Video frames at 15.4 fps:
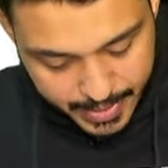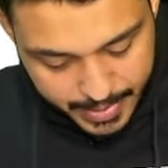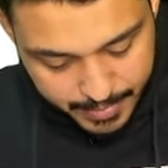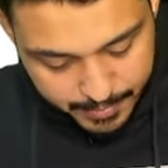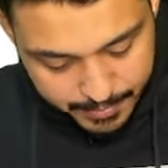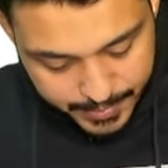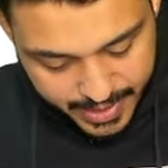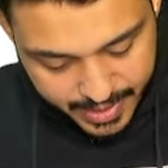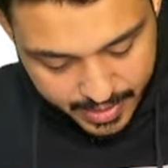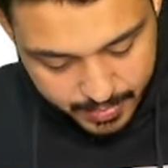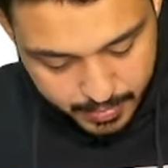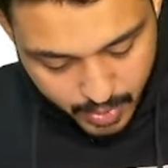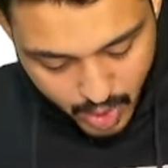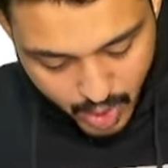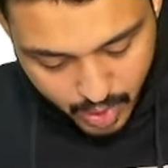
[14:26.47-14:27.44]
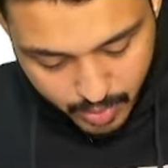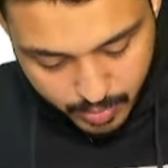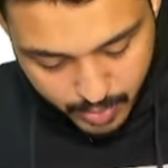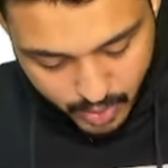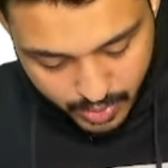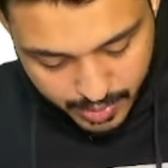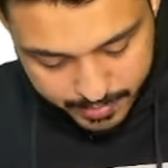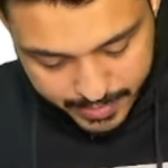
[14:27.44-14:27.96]
ping pong ball
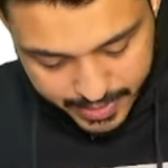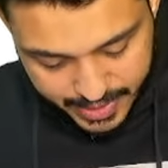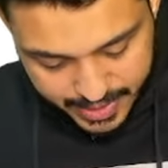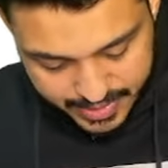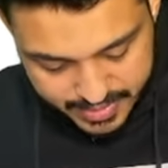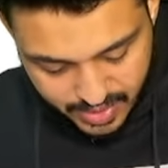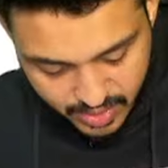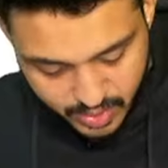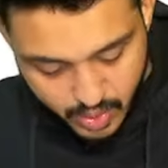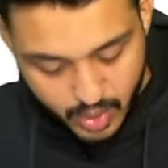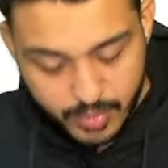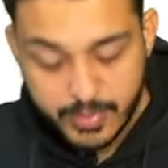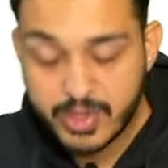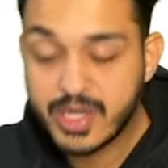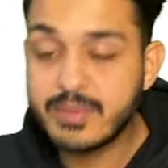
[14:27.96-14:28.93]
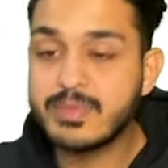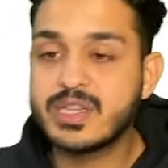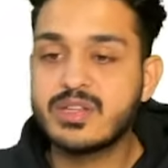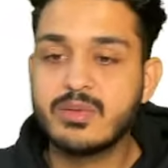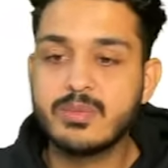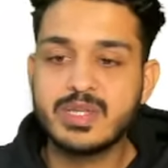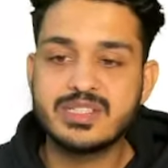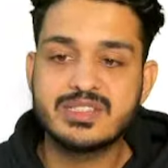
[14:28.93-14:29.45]
appearance on Gomori
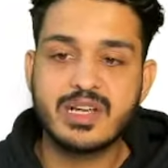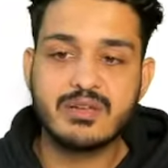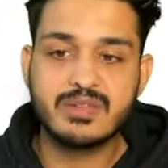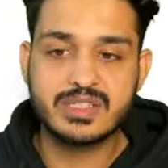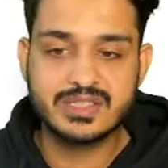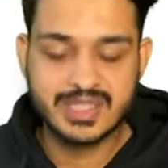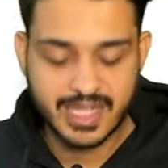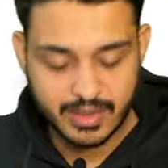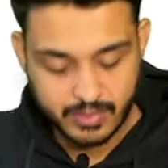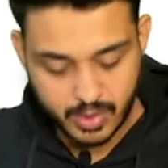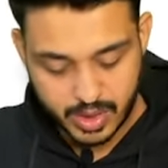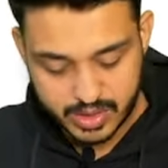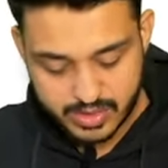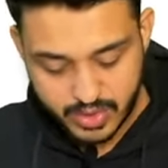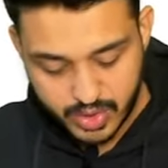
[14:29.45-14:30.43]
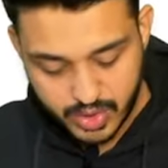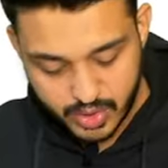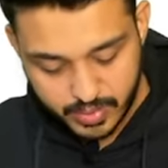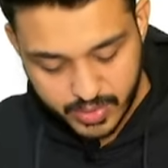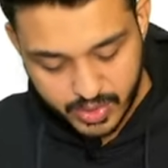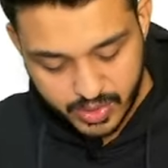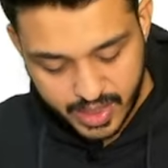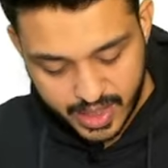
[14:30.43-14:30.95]
methionine silver stain. What is going to be your
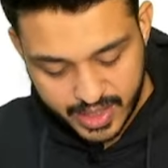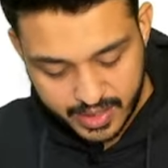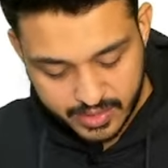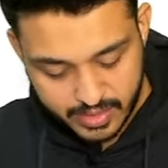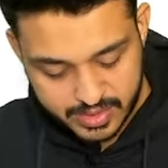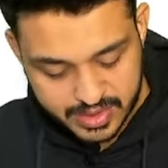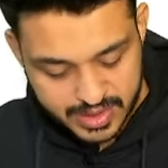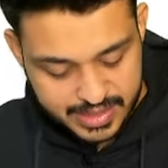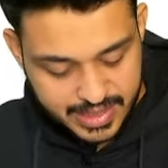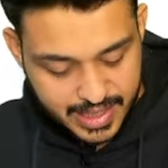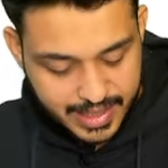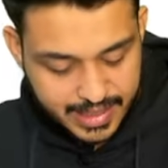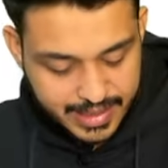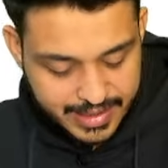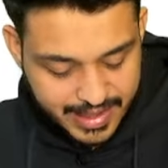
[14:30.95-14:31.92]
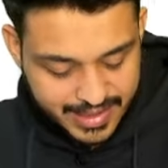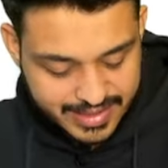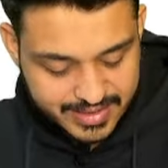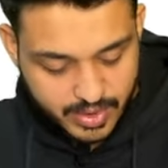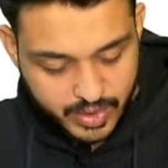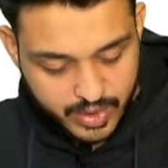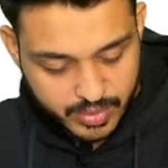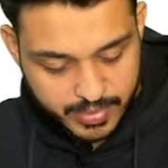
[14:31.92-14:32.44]
diagnosis? That is going
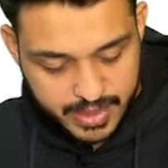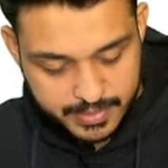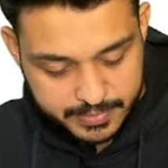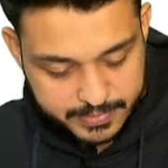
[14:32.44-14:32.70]
to be